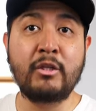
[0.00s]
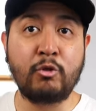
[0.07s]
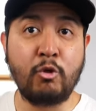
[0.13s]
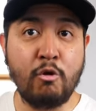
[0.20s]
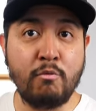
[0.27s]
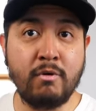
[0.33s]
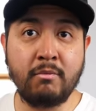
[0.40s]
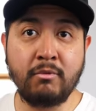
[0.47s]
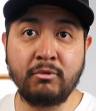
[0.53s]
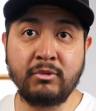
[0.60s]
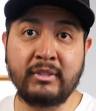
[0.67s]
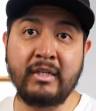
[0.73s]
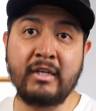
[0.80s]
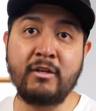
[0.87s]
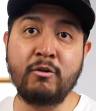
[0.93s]
turbo
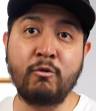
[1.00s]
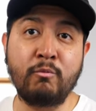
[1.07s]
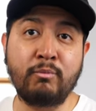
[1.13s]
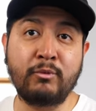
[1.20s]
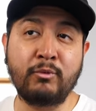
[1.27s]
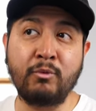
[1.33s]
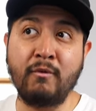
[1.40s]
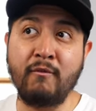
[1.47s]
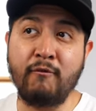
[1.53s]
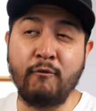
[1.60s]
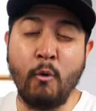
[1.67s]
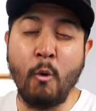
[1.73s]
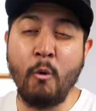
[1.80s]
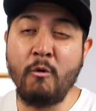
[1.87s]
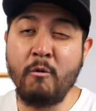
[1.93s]
boosting up to
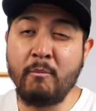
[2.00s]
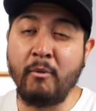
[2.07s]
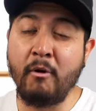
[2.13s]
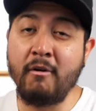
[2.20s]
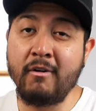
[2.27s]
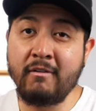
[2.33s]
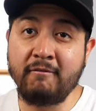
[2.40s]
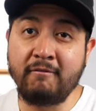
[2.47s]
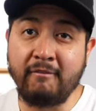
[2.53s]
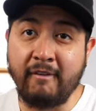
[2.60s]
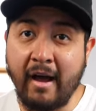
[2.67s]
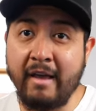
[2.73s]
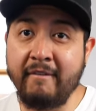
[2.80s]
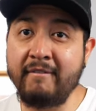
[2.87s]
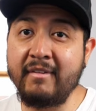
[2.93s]

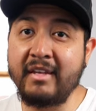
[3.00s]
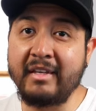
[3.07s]
4.5